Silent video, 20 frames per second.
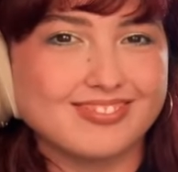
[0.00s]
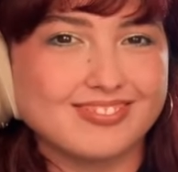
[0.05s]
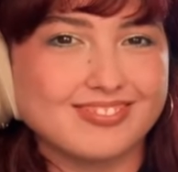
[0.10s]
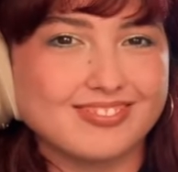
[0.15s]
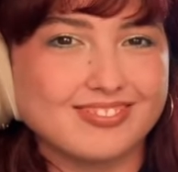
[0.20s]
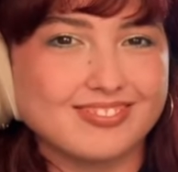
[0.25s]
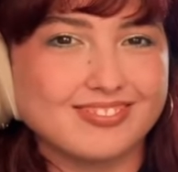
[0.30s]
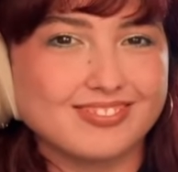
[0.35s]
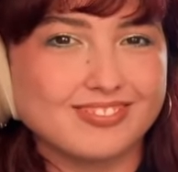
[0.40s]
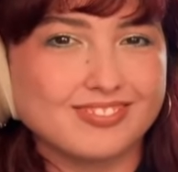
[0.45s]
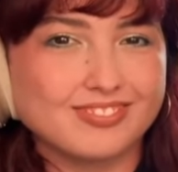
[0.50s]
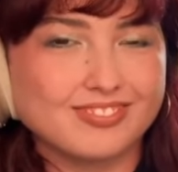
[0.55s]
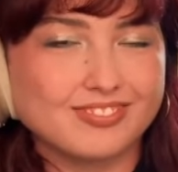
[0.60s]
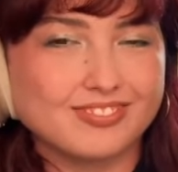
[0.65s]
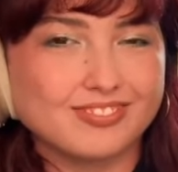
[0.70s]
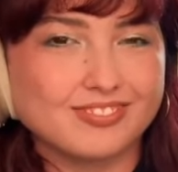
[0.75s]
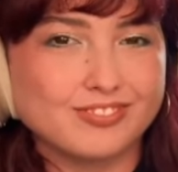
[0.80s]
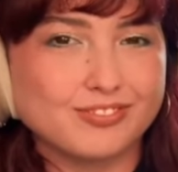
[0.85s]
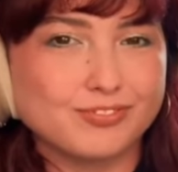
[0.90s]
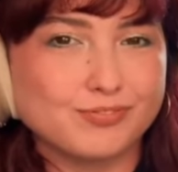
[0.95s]

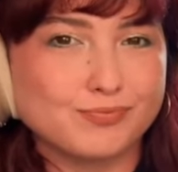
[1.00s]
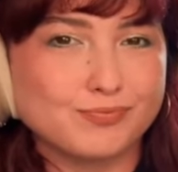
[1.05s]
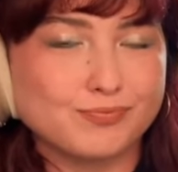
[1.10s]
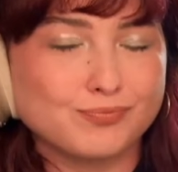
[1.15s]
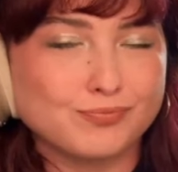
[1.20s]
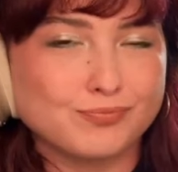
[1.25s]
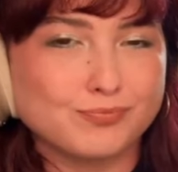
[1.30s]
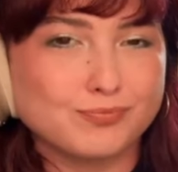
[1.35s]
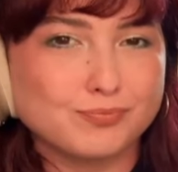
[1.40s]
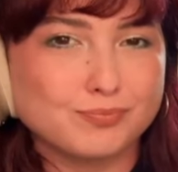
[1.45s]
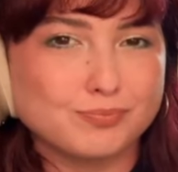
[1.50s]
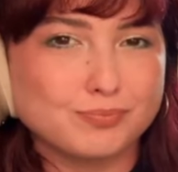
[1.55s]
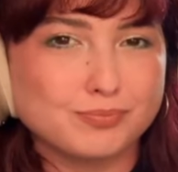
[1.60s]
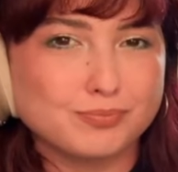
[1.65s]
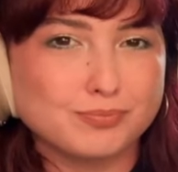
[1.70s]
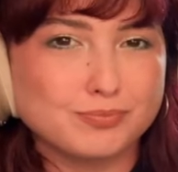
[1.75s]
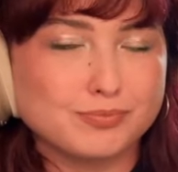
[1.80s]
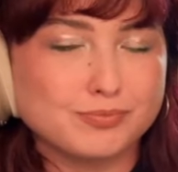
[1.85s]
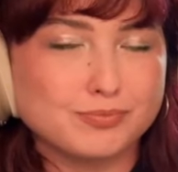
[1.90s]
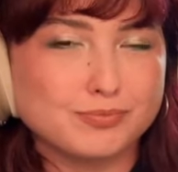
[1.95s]

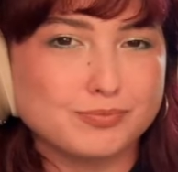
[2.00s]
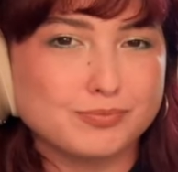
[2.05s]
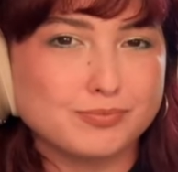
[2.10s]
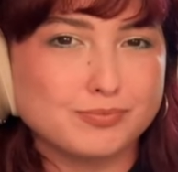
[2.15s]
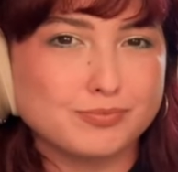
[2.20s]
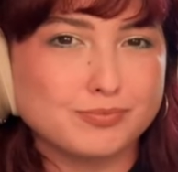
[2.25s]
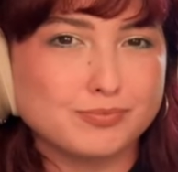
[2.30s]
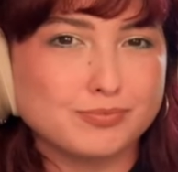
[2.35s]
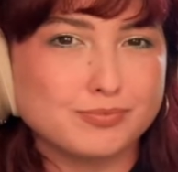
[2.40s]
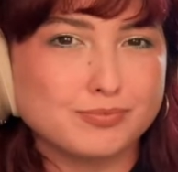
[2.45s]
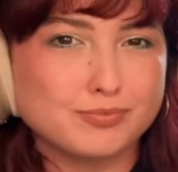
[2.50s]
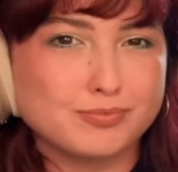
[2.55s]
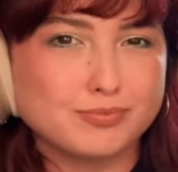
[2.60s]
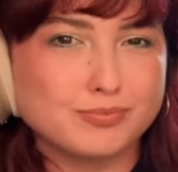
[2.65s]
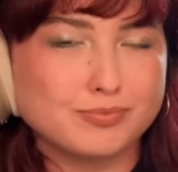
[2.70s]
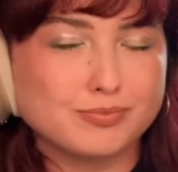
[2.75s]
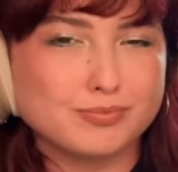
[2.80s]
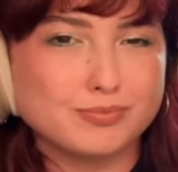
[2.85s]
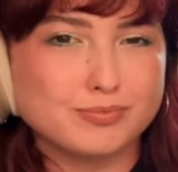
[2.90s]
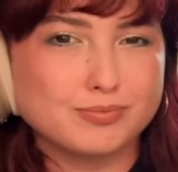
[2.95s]

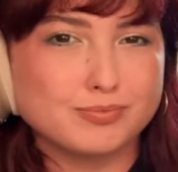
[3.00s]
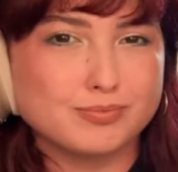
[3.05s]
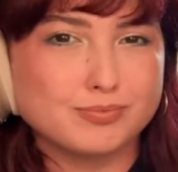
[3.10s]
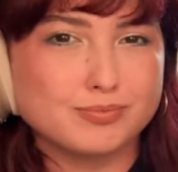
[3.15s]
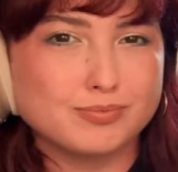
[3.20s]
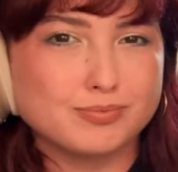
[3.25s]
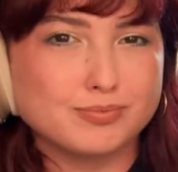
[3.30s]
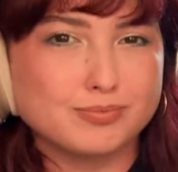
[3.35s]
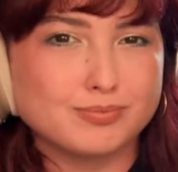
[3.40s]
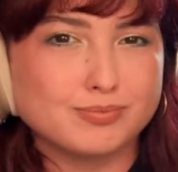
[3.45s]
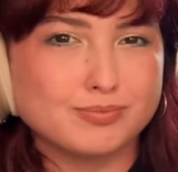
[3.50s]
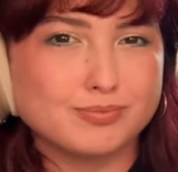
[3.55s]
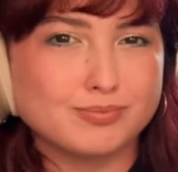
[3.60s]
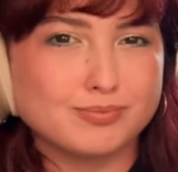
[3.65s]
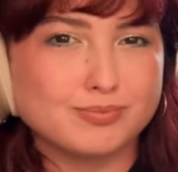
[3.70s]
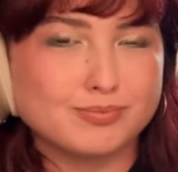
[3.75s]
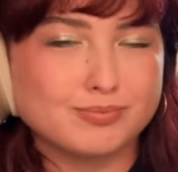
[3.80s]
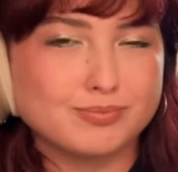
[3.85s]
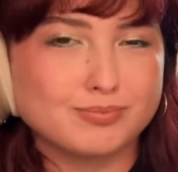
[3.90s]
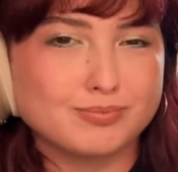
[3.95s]

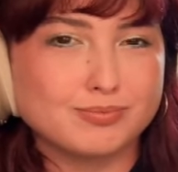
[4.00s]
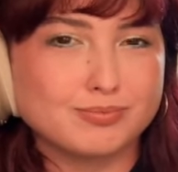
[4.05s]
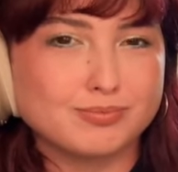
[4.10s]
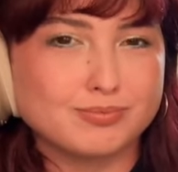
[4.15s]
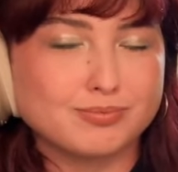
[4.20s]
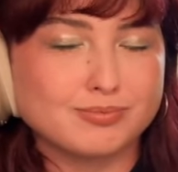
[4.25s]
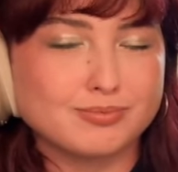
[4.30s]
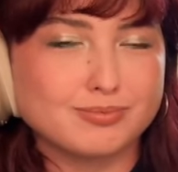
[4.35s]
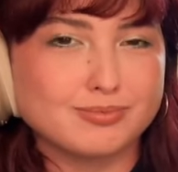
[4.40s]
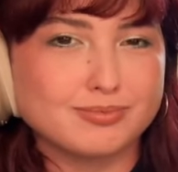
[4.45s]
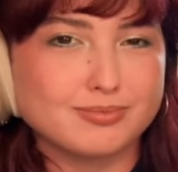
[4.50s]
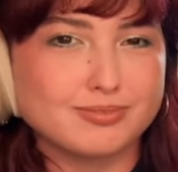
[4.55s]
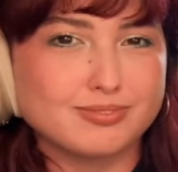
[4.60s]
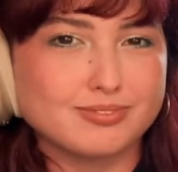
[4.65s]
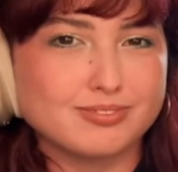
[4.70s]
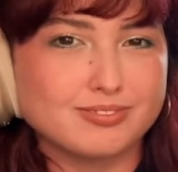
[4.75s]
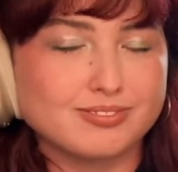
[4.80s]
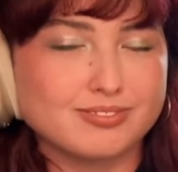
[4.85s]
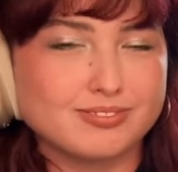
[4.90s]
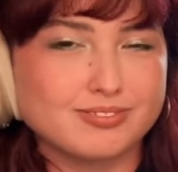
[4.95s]

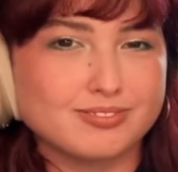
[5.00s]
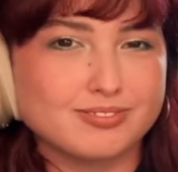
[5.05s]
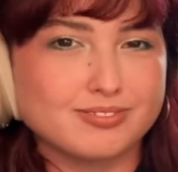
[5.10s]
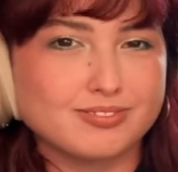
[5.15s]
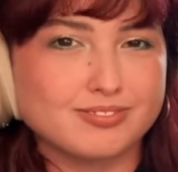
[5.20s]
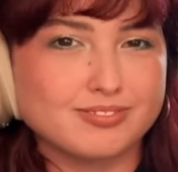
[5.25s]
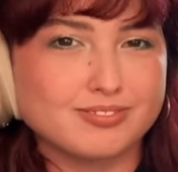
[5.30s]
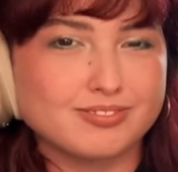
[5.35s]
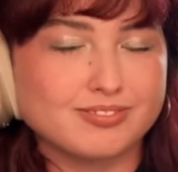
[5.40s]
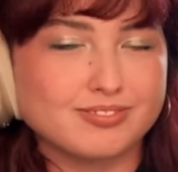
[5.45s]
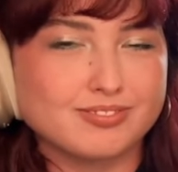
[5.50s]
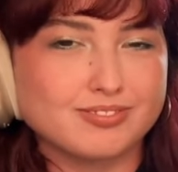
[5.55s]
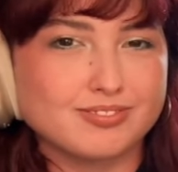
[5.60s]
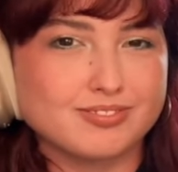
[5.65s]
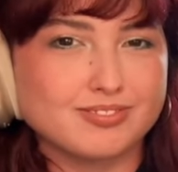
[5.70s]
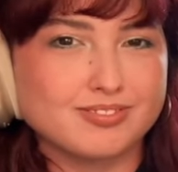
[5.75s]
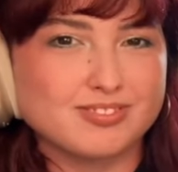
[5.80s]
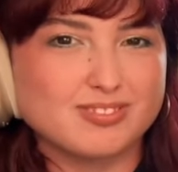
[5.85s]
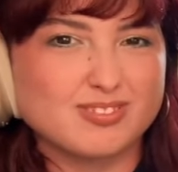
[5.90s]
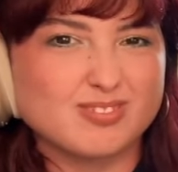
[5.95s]

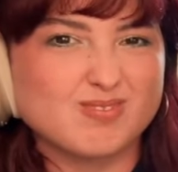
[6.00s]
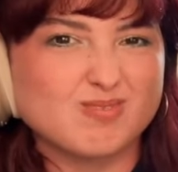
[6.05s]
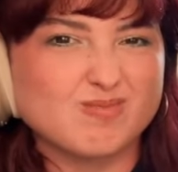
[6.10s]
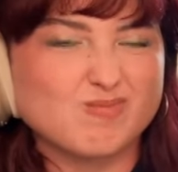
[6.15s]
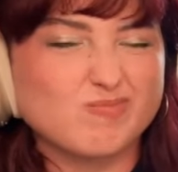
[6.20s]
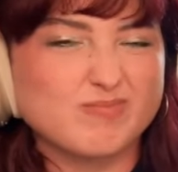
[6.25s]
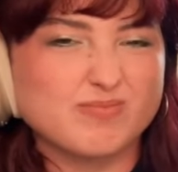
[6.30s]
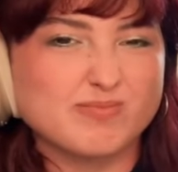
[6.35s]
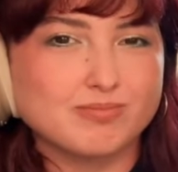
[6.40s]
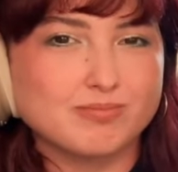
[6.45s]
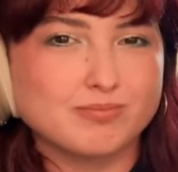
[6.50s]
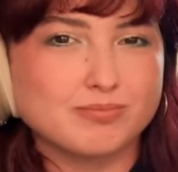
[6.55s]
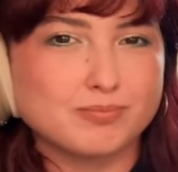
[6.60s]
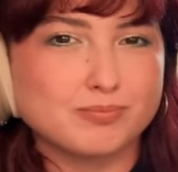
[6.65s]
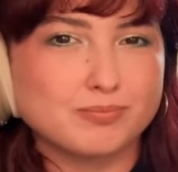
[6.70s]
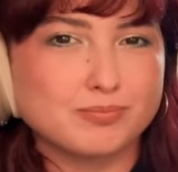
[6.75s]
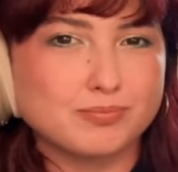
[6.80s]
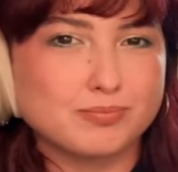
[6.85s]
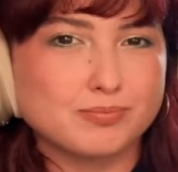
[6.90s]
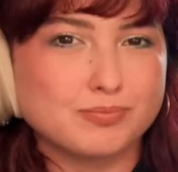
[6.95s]
(silent)